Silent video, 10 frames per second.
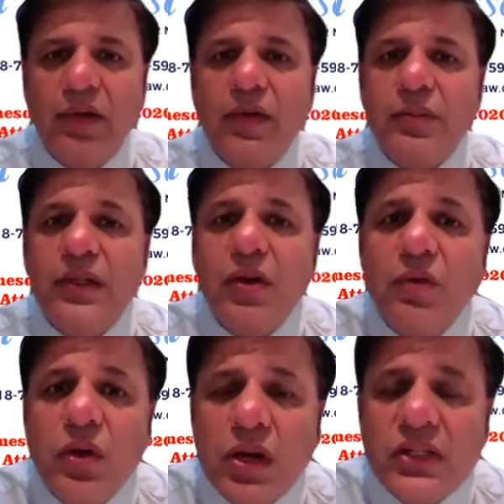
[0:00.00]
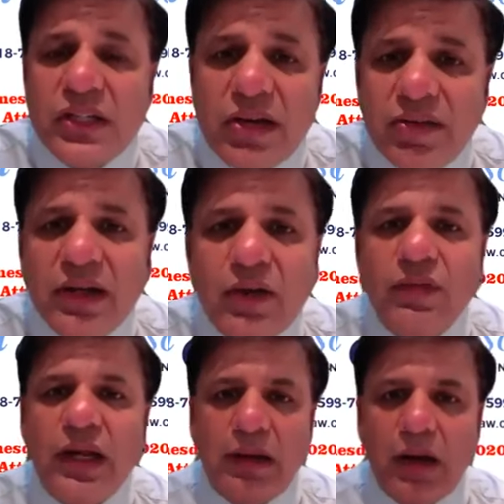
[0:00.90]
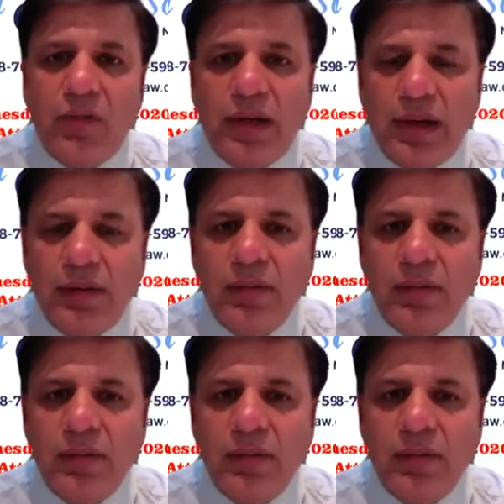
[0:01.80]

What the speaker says: which means you're a citizen of that country now.